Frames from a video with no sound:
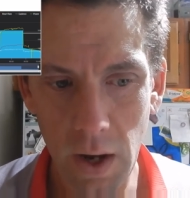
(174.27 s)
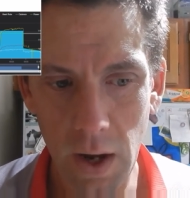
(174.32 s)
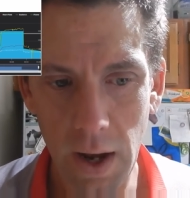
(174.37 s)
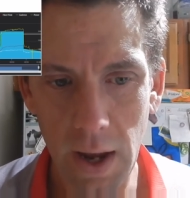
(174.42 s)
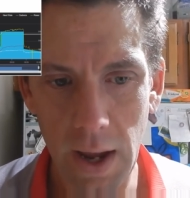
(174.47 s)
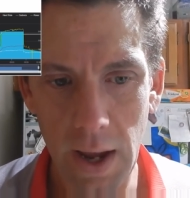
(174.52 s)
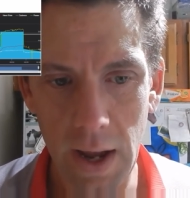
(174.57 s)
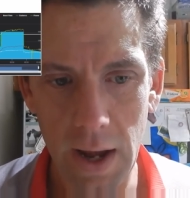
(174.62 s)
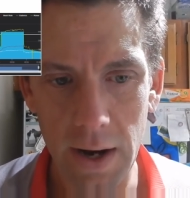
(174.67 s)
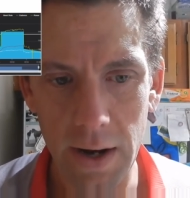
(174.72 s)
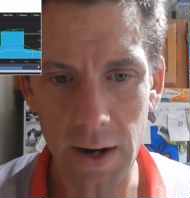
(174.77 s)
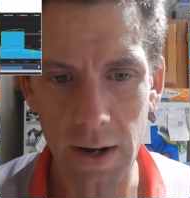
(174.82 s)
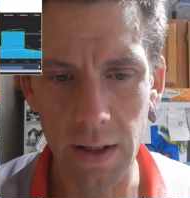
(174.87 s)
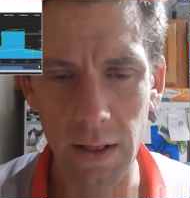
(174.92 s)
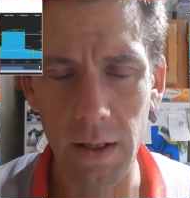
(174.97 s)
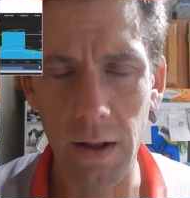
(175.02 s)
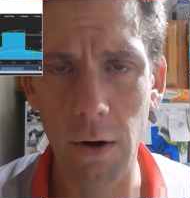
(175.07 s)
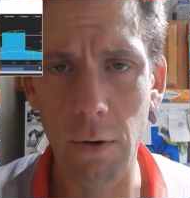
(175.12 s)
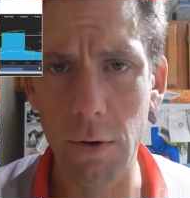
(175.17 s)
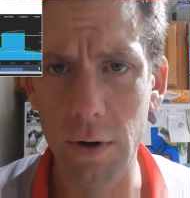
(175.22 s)
And it
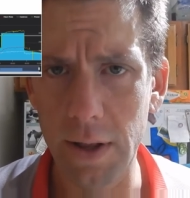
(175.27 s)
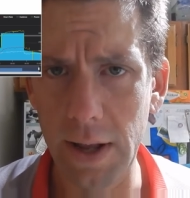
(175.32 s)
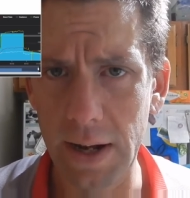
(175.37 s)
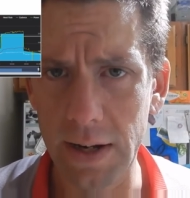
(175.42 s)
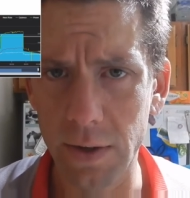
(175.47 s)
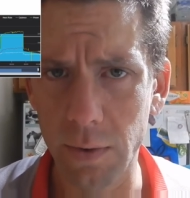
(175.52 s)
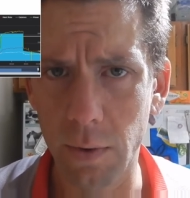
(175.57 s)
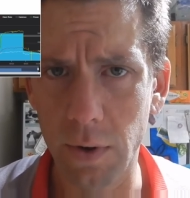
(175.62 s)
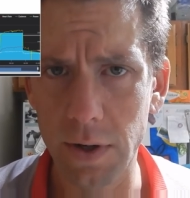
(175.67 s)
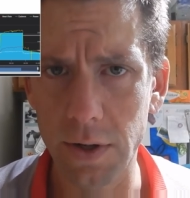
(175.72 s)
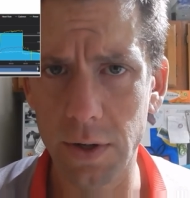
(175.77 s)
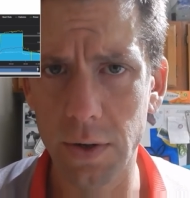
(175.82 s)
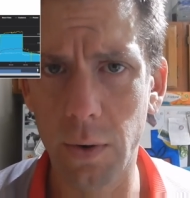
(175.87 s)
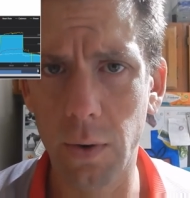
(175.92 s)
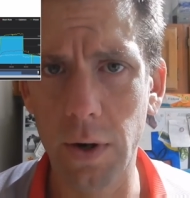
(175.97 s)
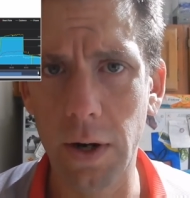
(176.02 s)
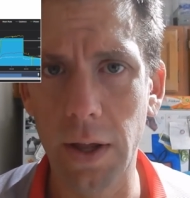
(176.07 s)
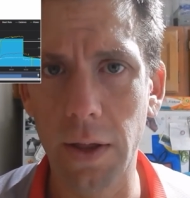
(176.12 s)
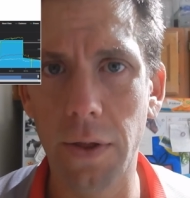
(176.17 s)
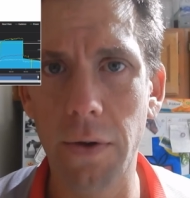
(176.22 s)
lowered that to
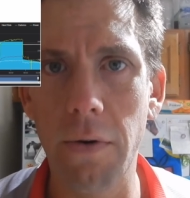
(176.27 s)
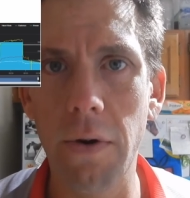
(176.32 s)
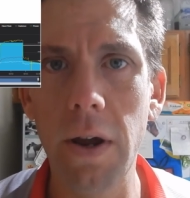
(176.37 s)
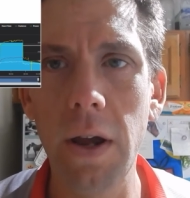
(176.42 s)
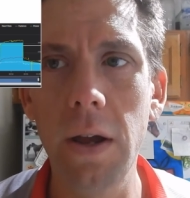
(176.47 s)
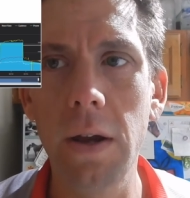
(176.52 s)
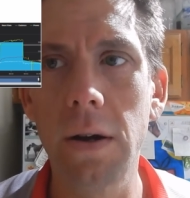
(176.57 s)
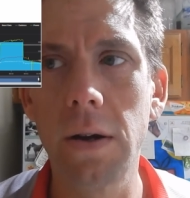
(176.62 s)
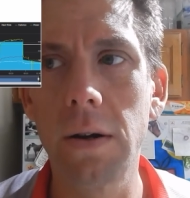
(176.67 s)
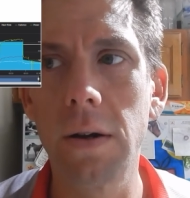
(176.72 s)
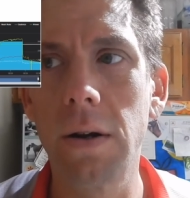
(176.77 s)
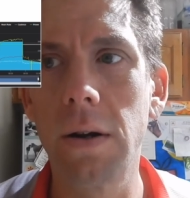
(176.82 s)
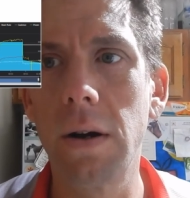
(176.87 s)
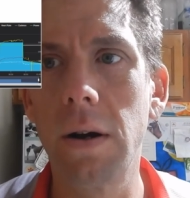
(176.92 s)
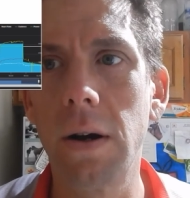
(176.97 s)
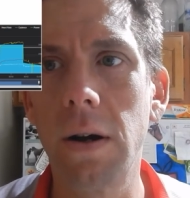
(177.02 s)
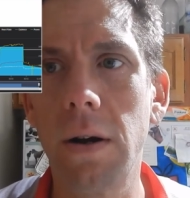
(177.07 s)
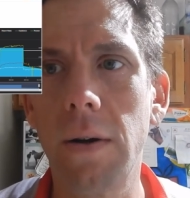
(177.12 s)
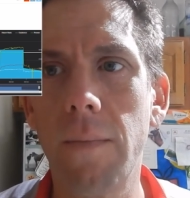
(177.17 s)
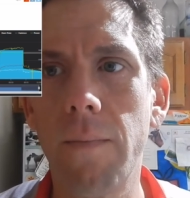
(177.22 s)
123.
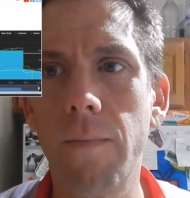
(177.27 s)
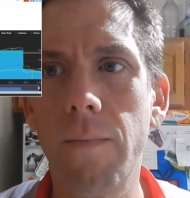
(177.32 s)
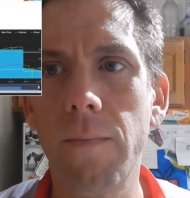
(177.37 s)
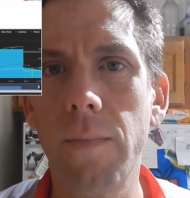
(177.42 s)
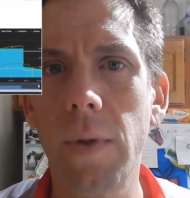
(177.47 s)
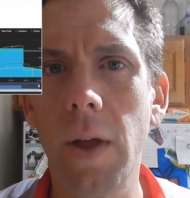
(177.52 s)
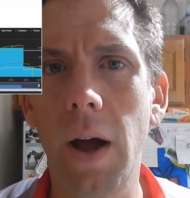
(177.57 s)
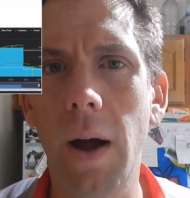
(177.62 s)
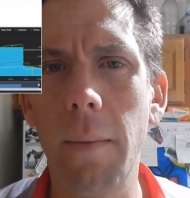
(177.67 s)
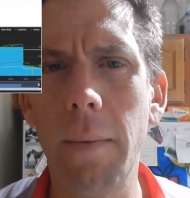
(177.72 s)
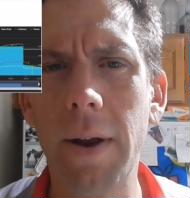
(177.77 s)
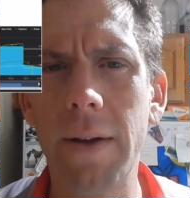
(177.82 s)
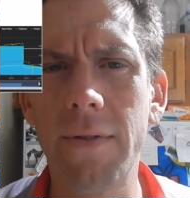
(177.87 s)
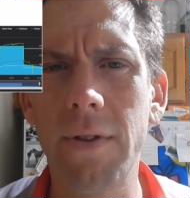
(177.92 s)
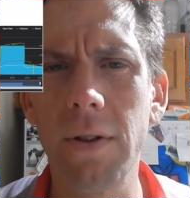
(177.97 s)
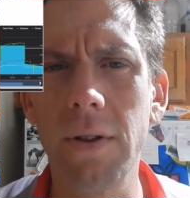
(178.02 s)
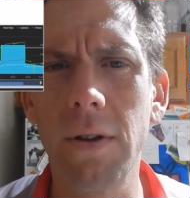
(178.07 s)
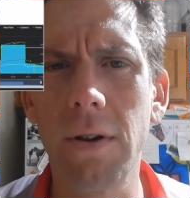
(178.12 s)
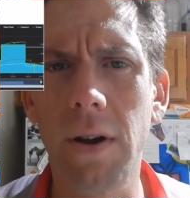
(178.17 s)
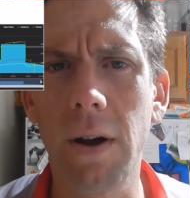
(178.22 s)
I'm gonna have
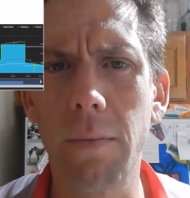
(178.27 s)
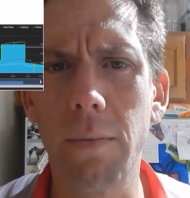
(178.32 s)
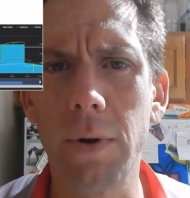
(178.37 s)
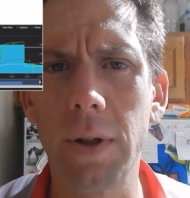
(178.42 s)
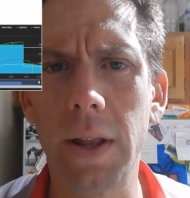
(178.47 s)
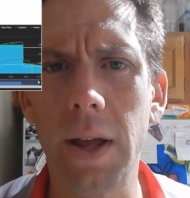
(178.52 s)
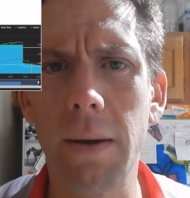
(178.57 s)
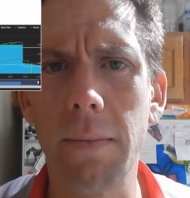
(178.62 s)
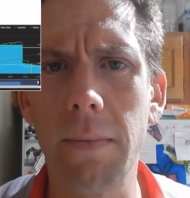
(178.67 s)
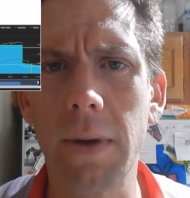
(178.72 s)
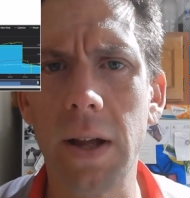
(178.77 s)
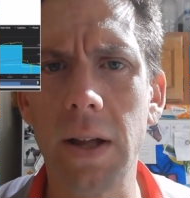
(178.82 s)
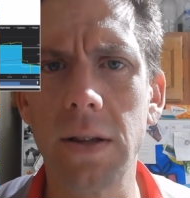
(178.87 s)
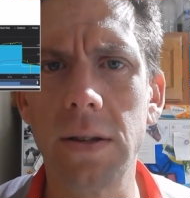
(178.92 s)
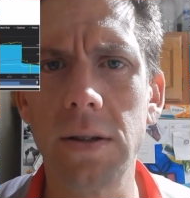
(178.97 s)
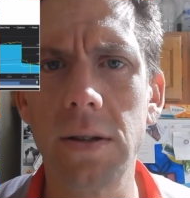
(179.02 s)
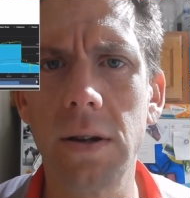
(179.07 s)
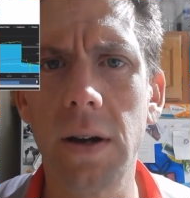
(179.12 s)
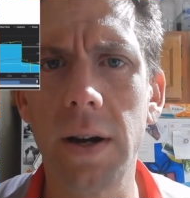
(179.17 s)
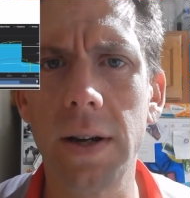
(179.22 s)
to look up what that
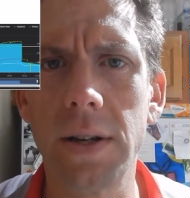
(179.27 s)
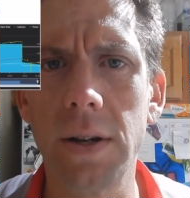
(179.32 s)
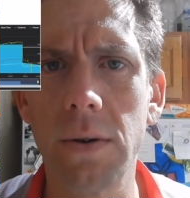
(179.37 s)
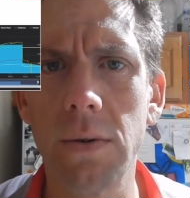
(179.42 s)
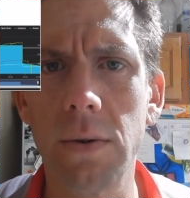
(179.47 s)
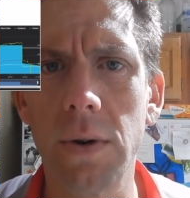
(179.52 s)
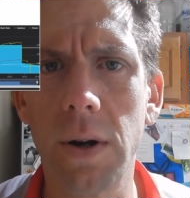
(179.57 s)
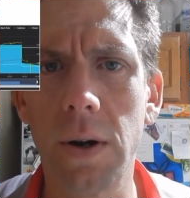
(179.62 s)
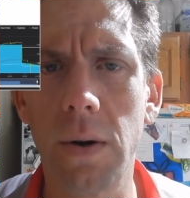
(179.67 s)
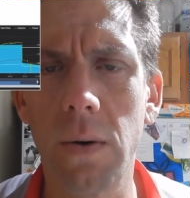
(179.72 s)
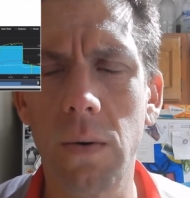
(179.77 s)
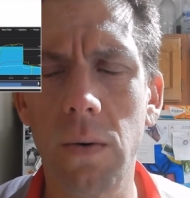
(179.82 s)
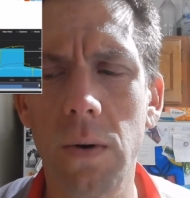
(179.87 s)
means. I don't know.